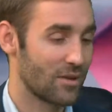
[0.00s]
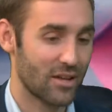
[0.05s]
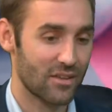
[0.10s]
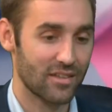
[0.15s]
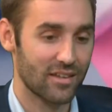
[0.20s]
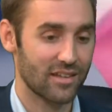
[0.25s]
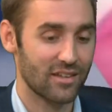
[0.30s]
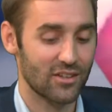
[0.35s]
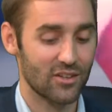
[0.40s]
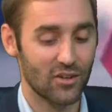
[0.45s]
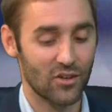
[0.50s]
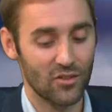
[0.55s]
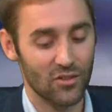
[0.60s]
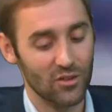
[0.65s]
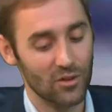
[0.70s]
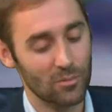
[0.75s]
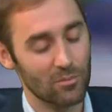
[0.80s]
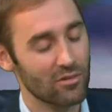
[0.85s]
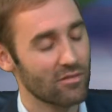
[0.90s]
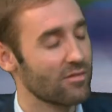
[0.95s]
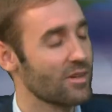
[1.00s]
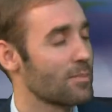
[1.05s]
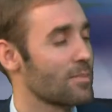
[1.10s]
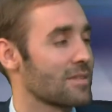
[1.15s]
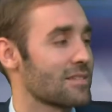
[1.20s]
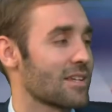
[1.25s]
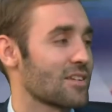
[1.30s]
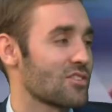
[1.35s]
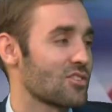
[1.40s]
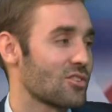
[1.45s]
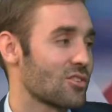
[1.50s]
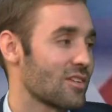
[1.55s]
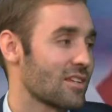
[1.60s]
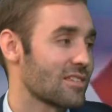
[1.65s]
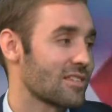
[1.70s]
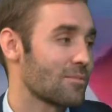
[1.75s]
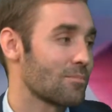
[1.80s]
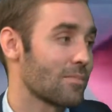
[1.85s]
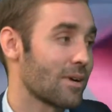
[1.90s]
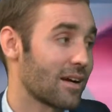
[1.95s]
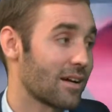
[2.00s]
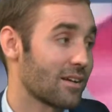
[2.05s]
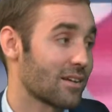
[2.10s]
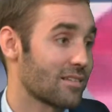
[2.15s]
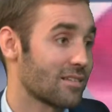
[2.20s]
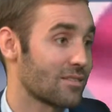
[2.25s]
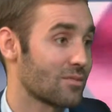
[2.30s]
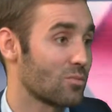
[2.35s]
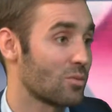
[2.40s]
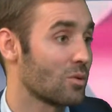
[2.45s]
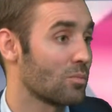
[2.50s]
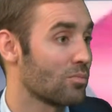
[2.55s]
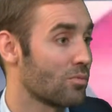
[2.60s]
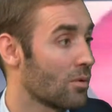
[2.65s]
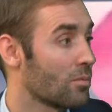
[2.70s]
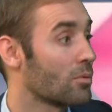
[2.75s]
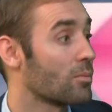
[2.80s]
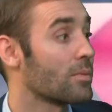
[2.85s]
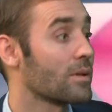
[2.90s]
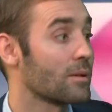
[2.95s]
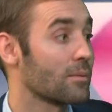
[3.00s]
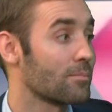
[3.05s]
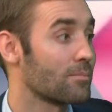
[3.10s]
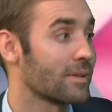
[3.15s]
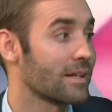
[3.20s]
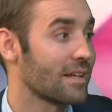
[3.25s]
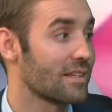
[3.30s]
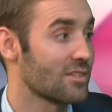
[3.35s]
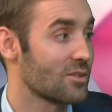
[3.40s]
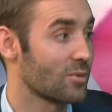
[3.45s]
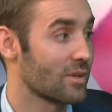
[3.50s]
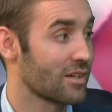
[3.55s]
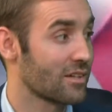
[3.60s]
I think the number of repossessed units in banks will probably begin to increase.